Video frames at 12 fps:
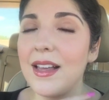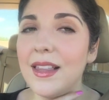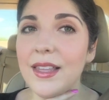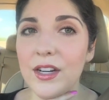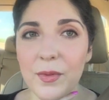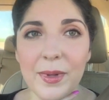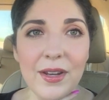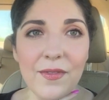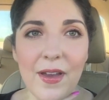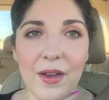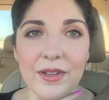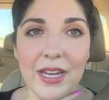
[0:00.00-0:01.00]
a little bit of
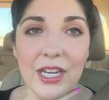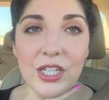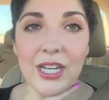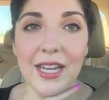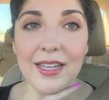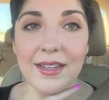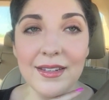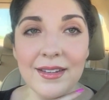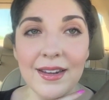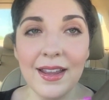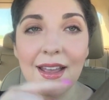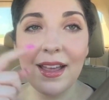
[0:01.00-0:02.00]

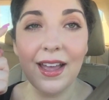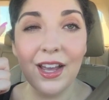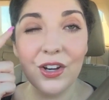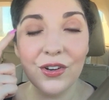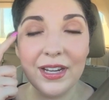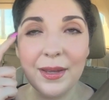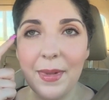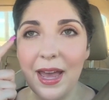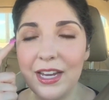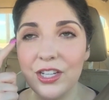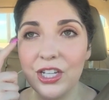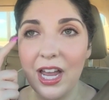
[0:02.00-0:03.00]
foundation, a cream
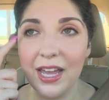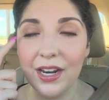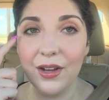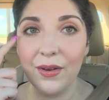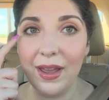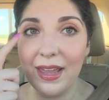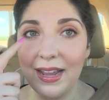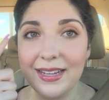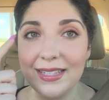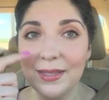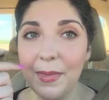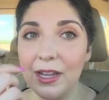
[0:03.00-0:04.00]
eyeshadow, and I
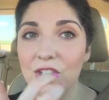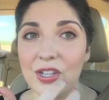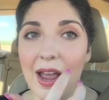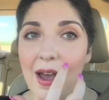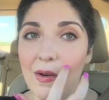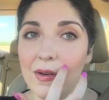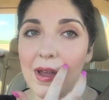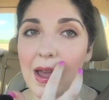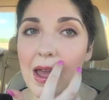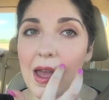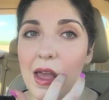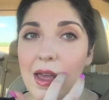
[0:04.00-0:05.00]
smudged out.
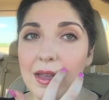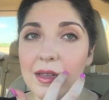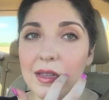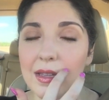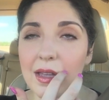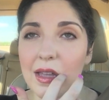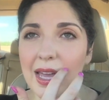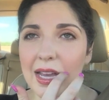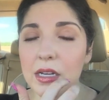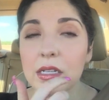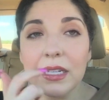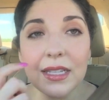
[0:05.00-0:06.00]
I
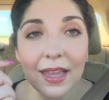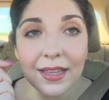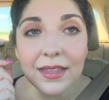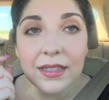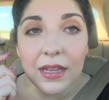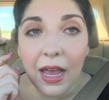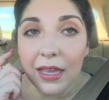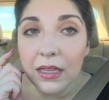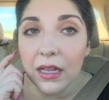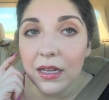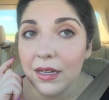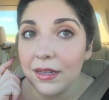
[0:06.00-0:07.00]
actually like this eye
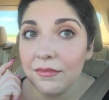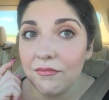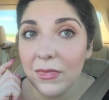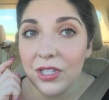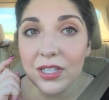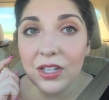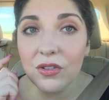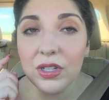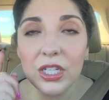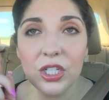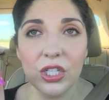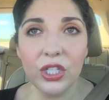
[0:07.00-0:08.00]
look. It's
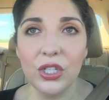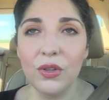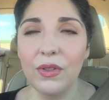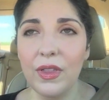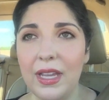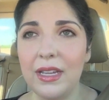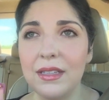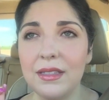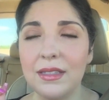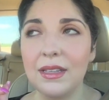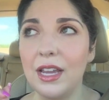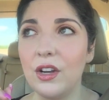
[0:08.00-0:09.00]
literally just two
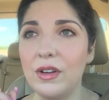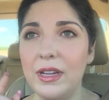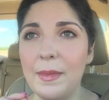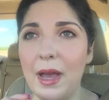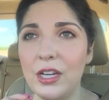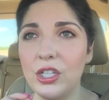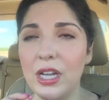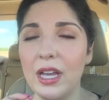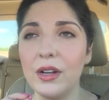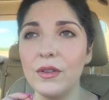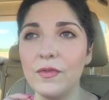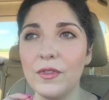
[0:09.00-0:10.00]
things. A cream
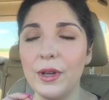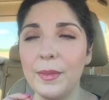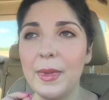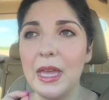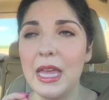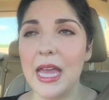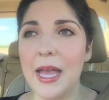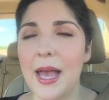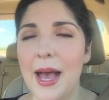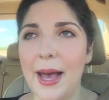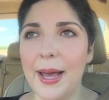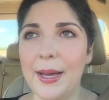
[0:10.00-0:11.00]
eyeshadow from,
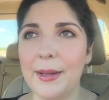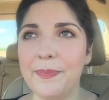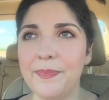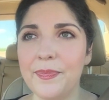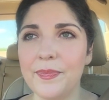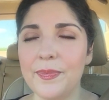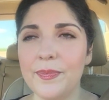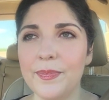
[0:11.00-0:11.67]
um,